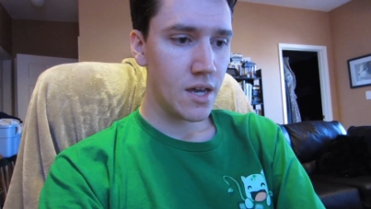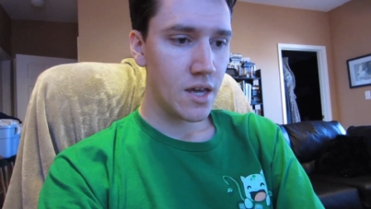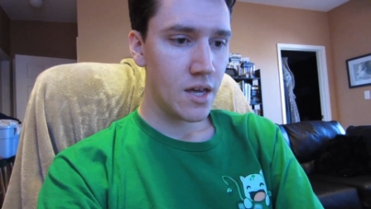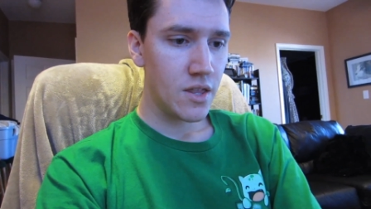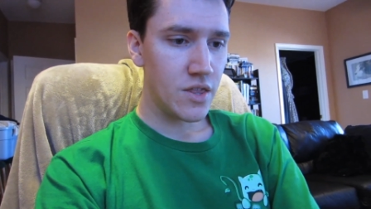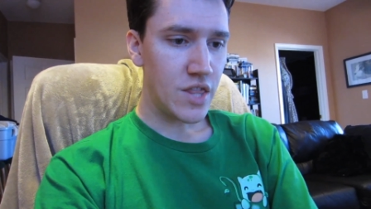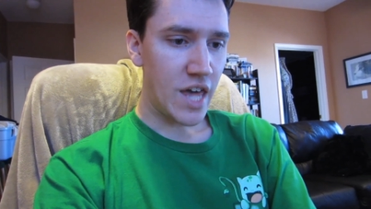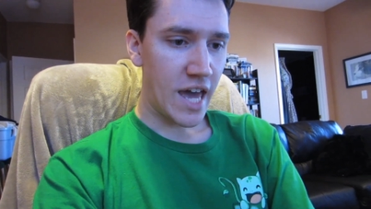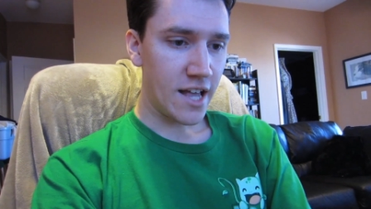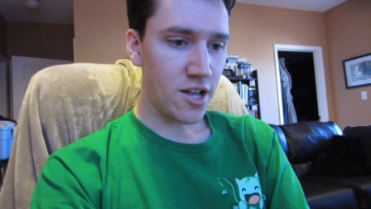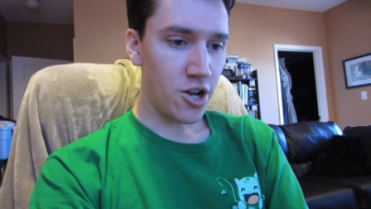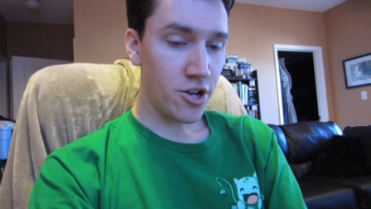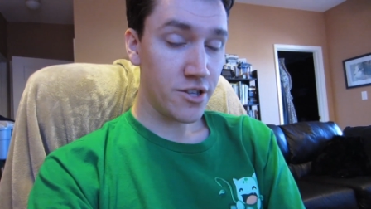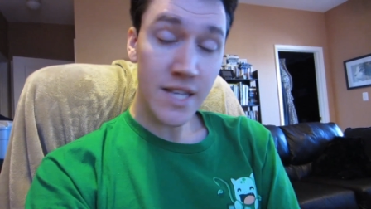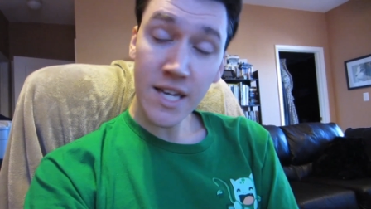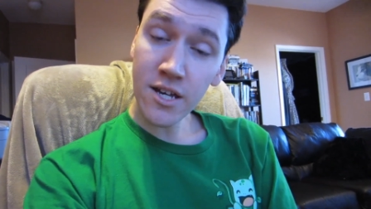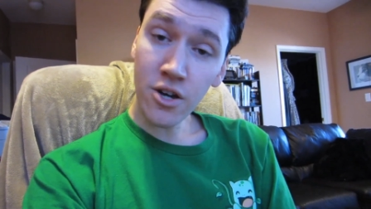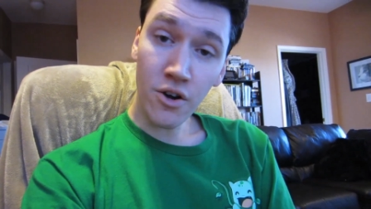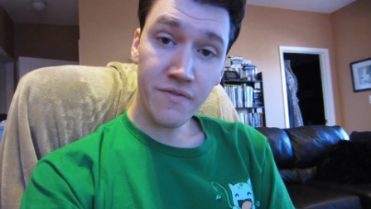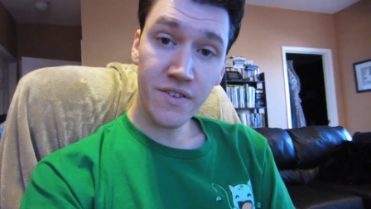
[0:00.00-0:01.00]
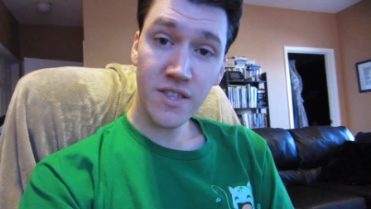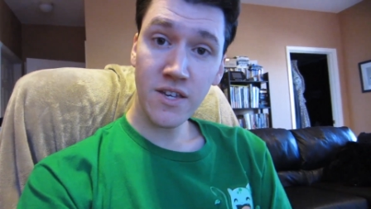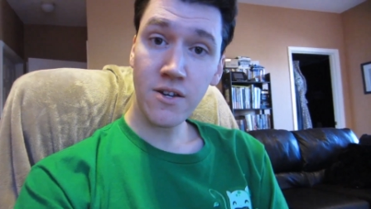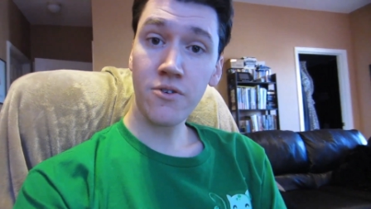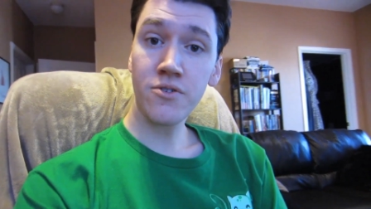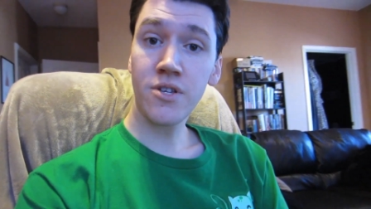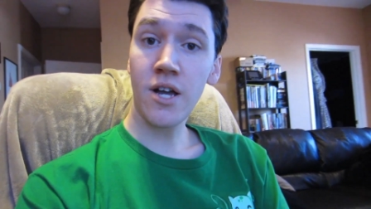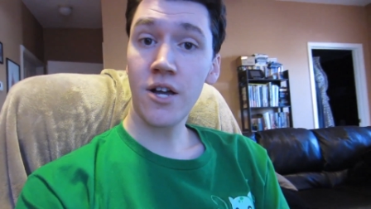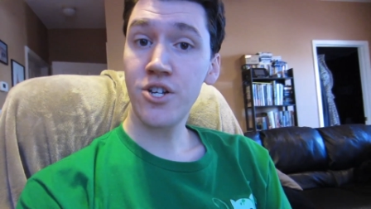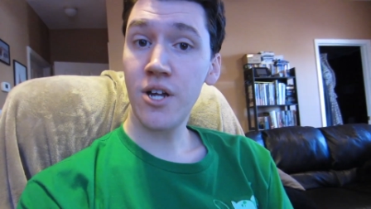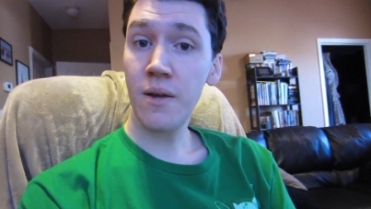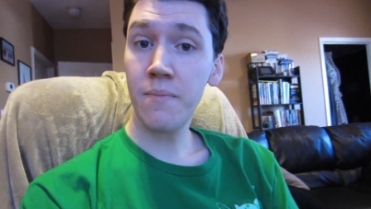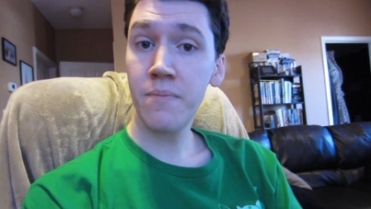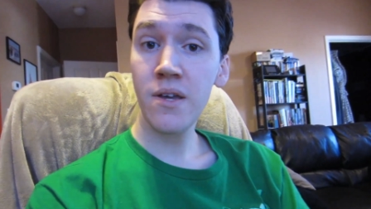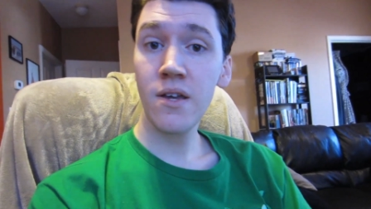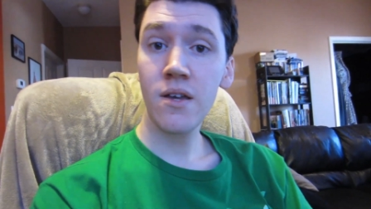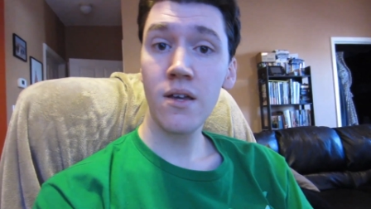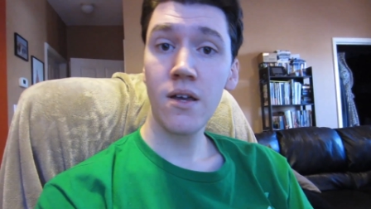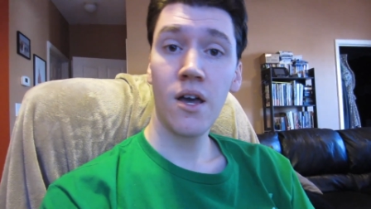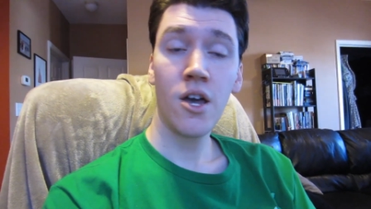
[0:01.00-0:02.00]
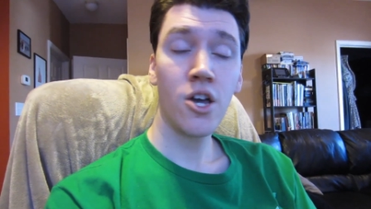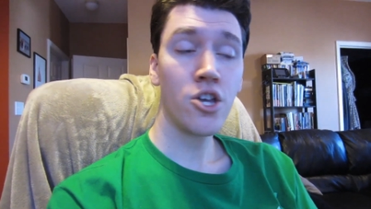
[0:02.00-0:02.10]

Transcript: that on nicovideo.jp,